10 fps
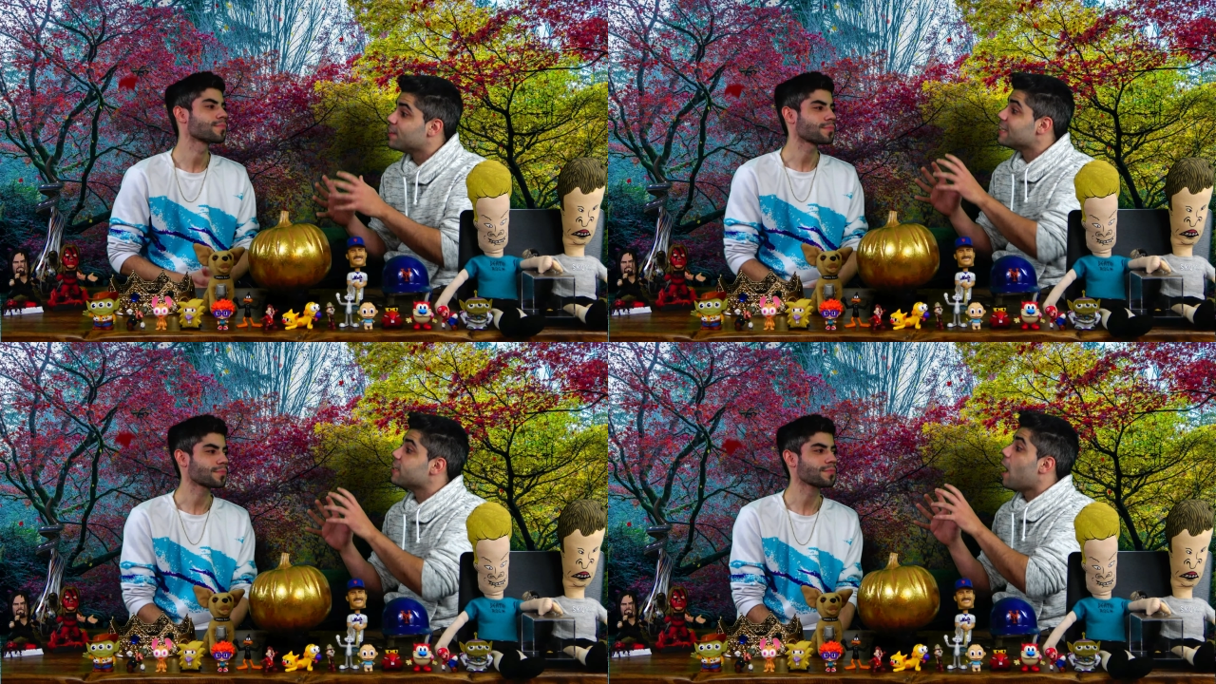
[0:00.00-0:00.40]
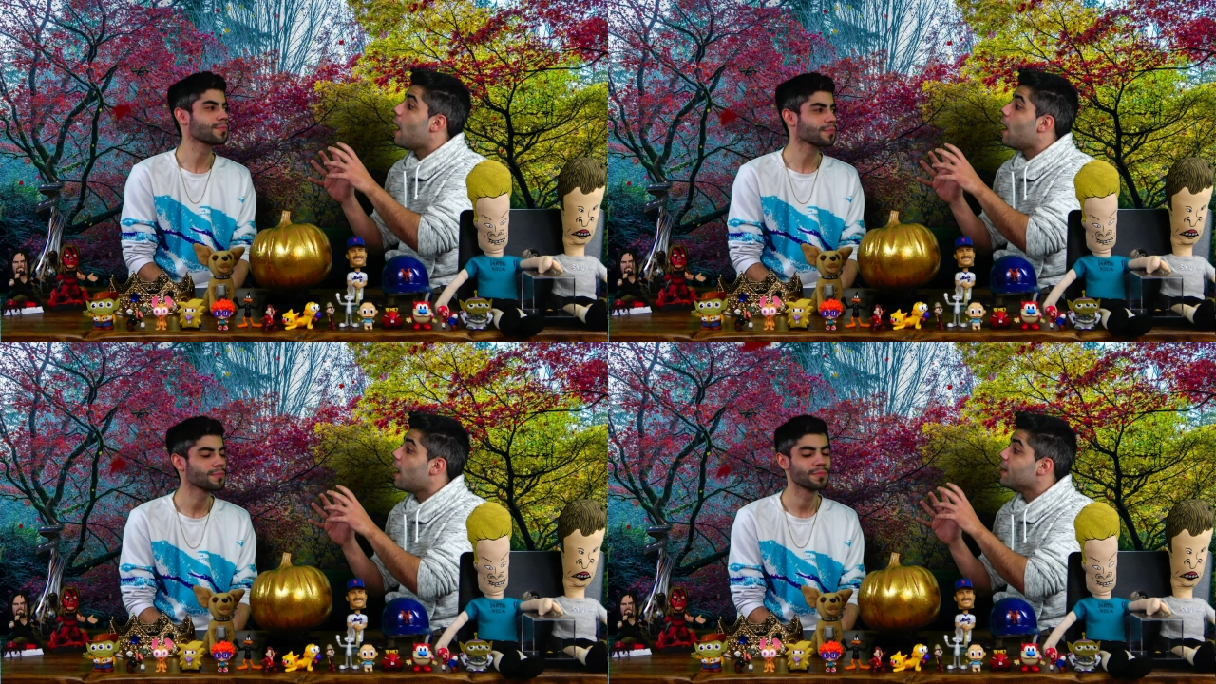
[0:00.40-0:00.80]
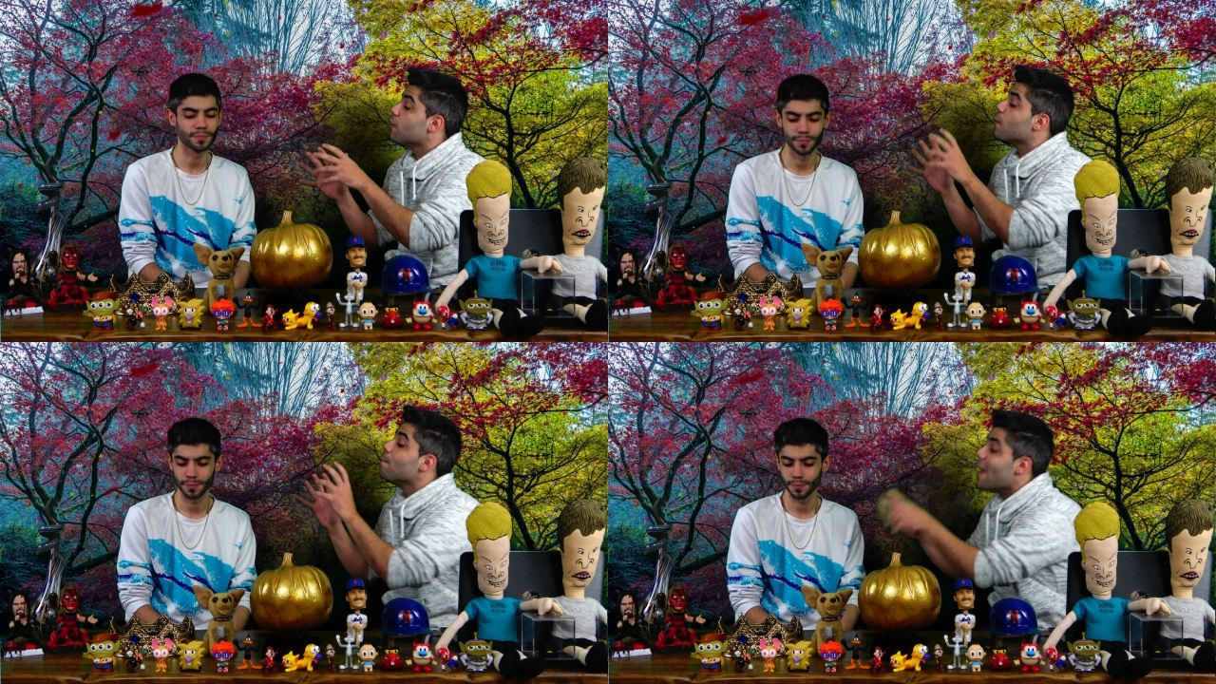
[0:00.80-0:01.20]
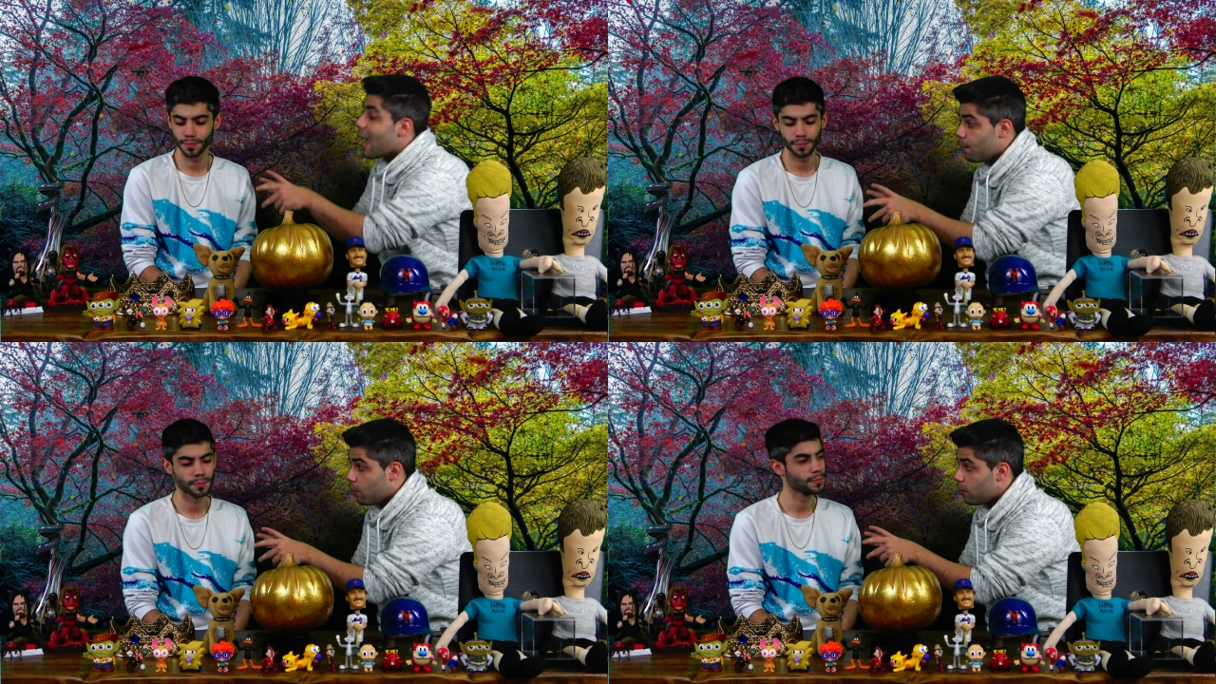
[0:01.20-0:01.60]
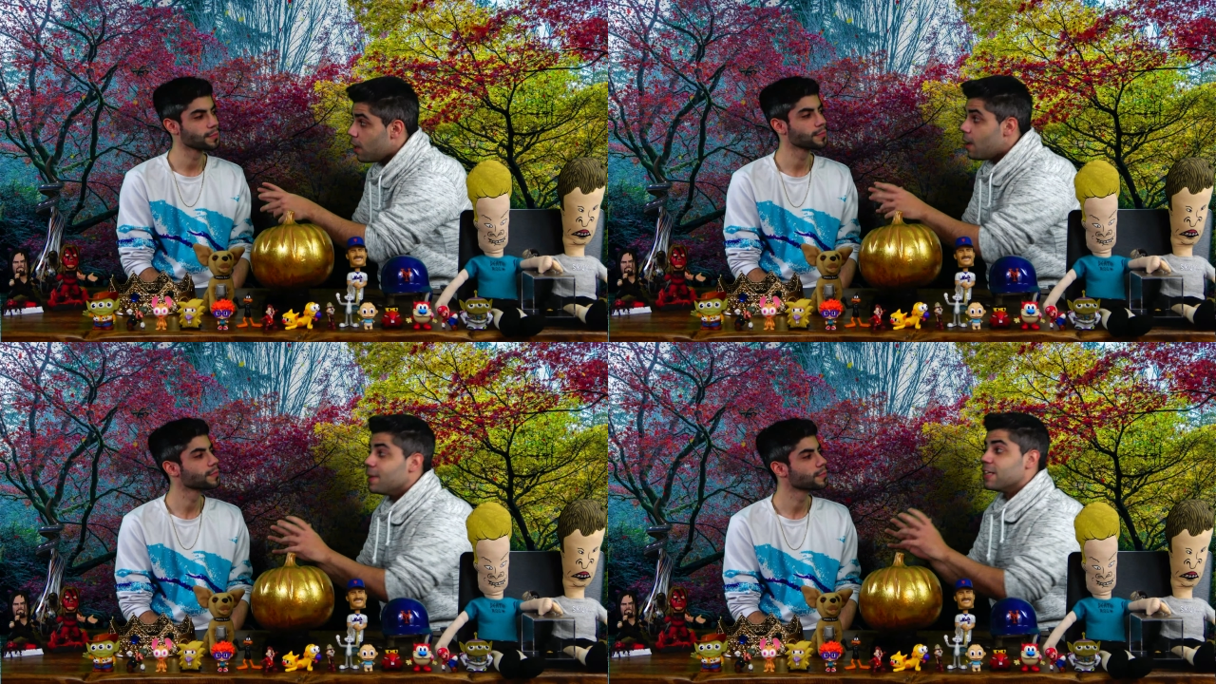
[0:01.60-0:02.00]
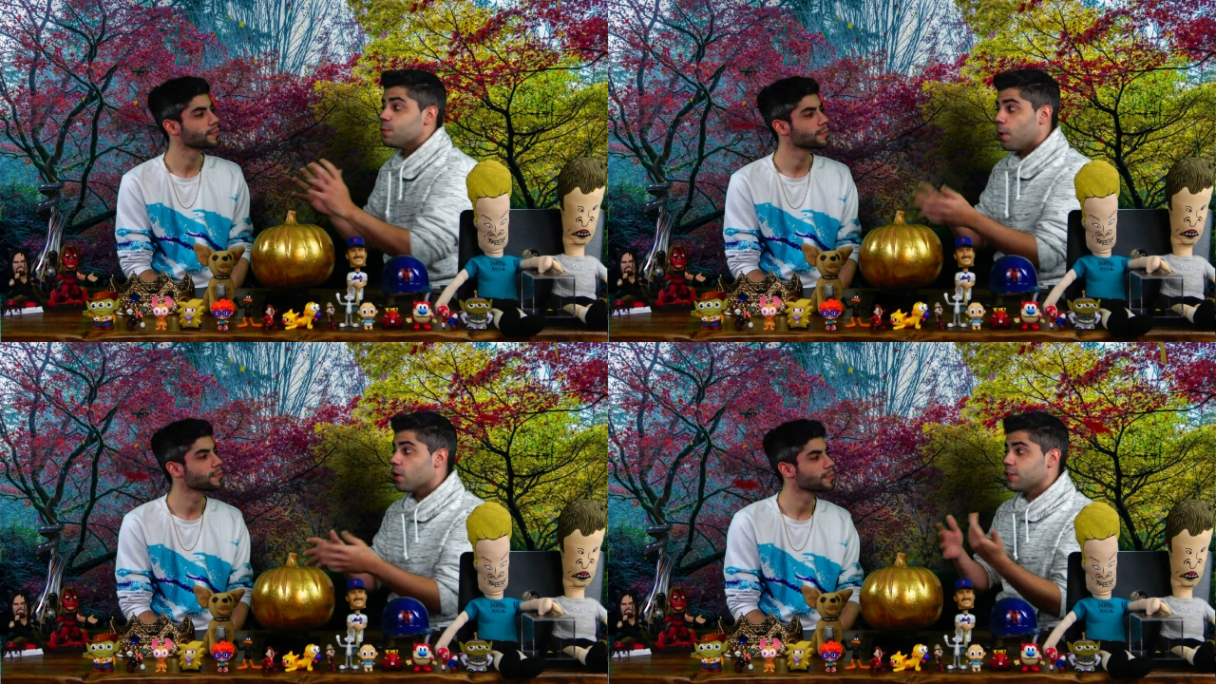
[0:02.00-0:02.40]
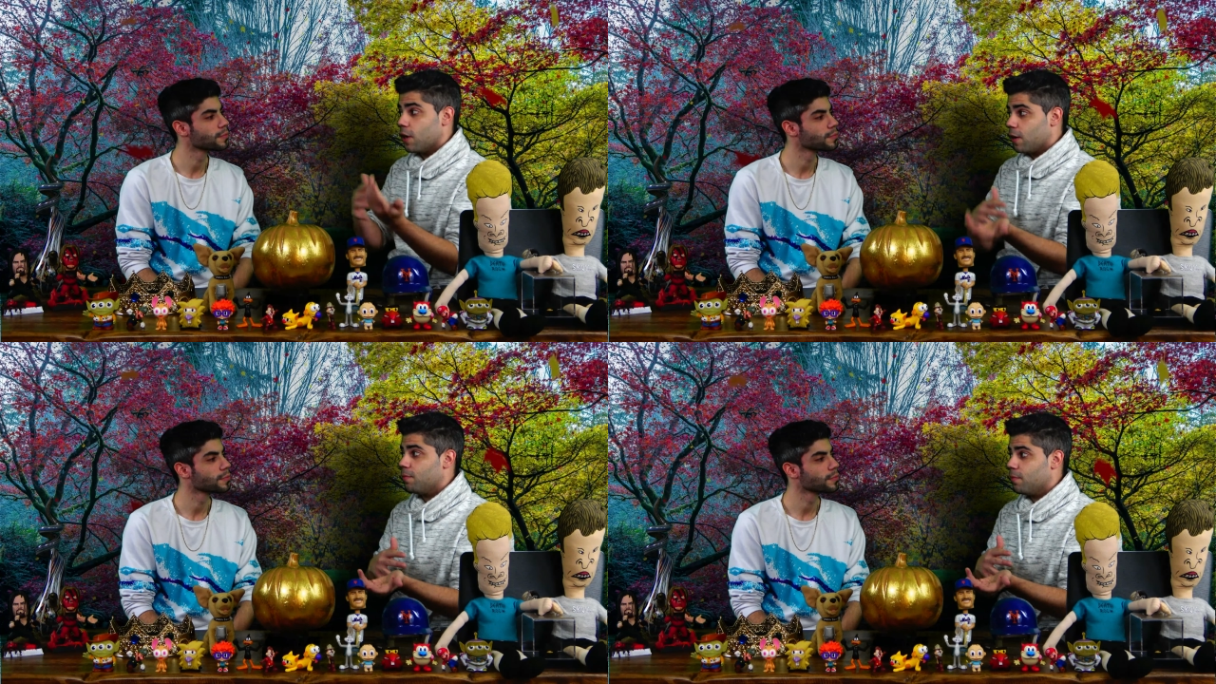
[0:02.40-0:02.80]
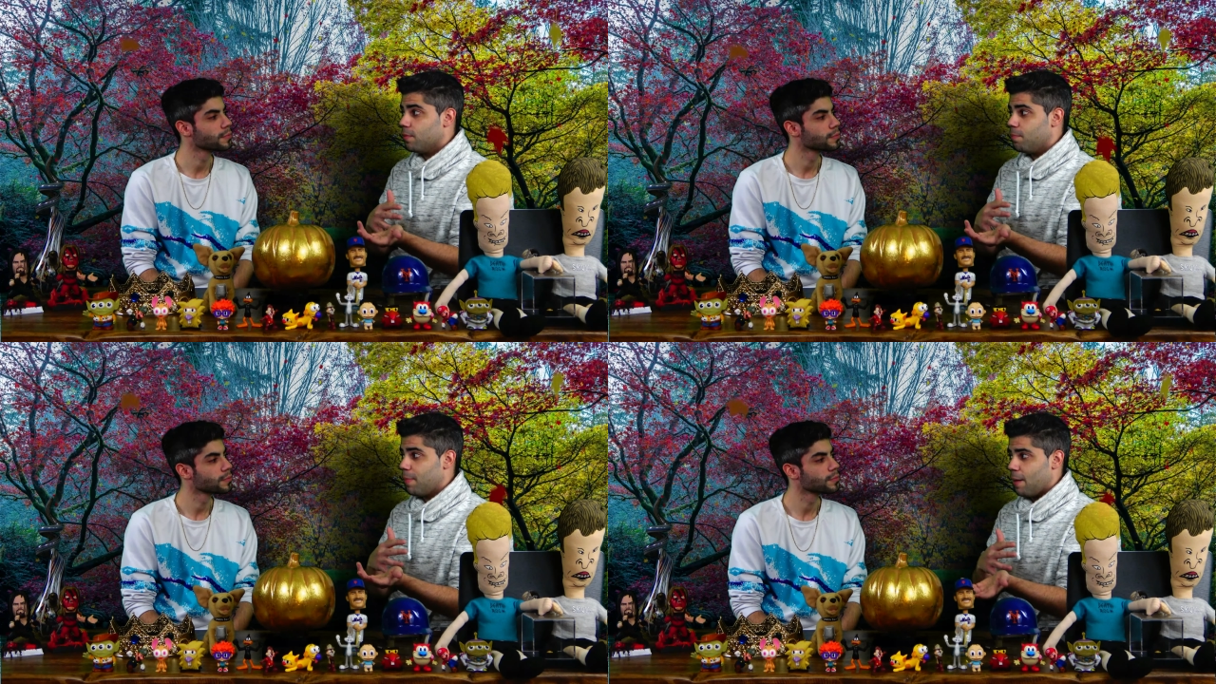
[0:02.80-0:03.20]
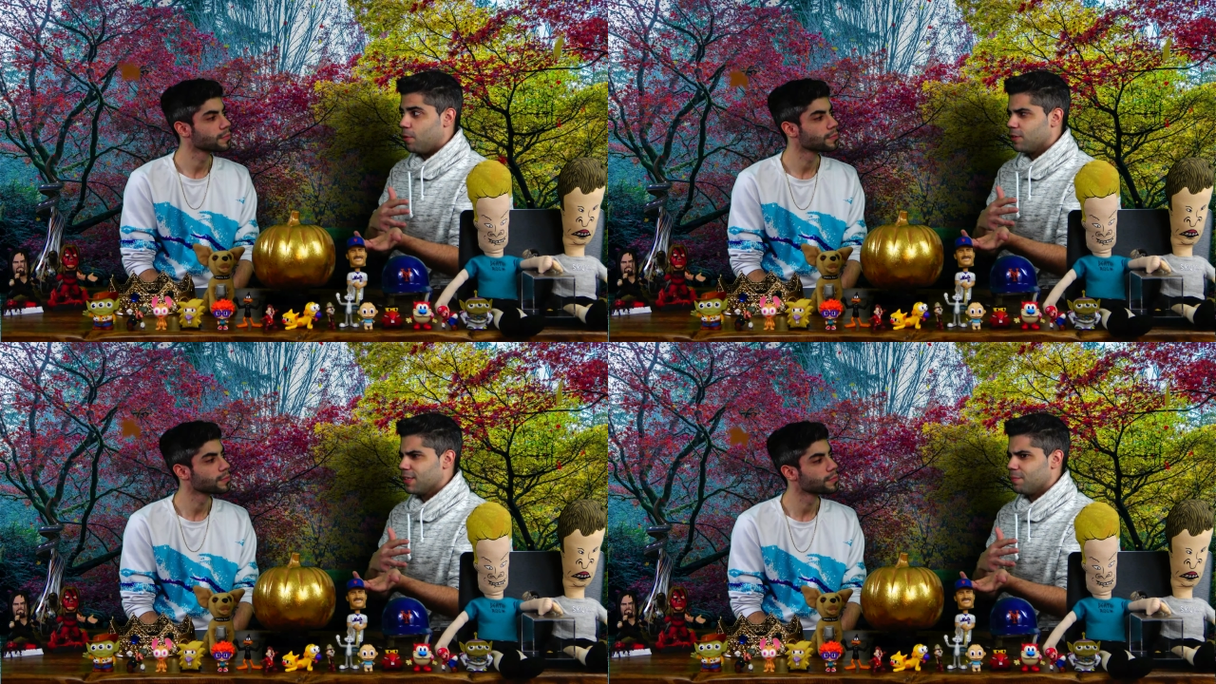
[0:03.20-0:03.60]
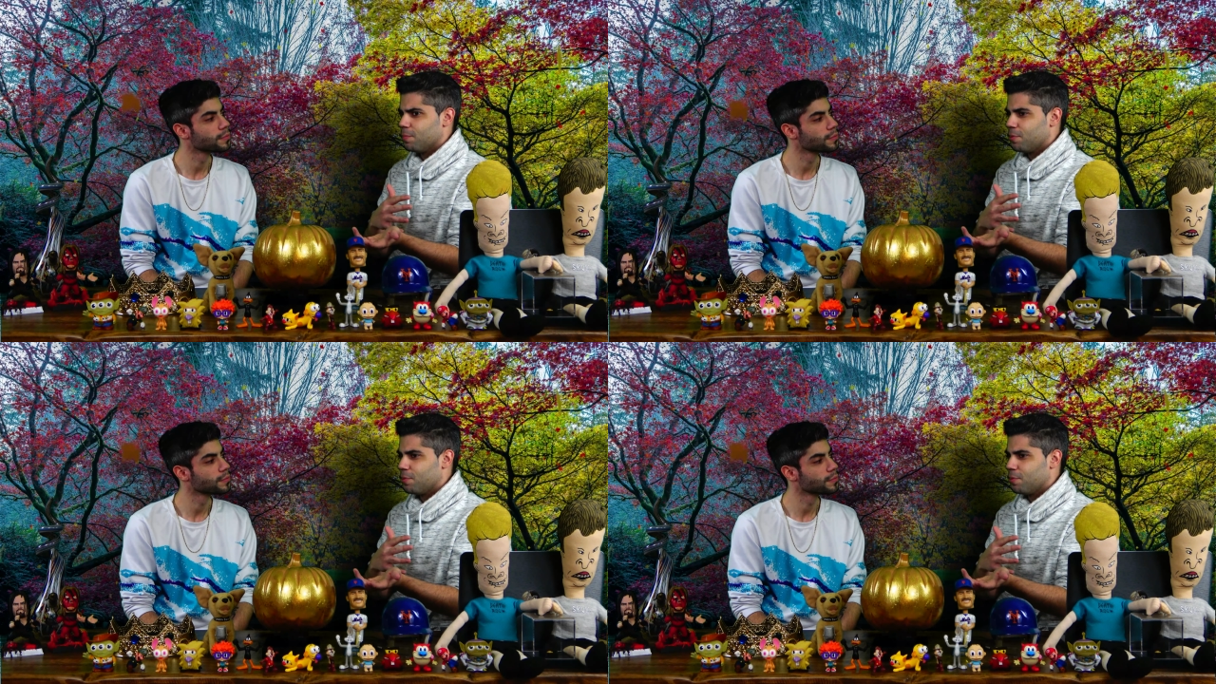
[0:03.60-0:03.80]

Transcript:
Speaker 1: There's a uh, another mammal because birds aren't mammals. I'm